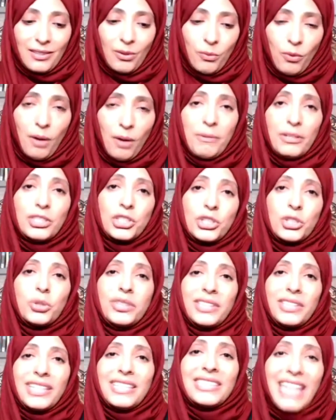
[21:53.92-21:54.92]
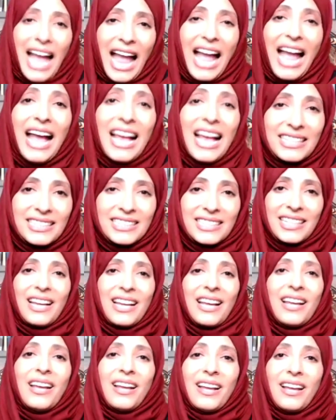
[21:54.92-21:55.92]
women shouldn't ask
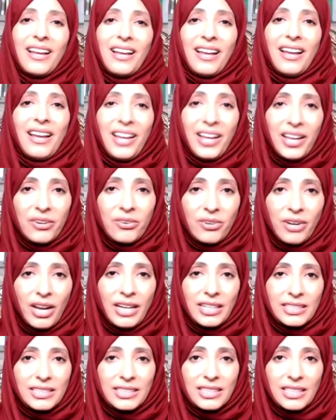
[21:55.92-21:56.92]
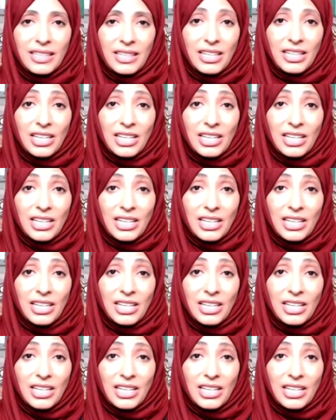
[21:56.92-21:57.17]
her rights.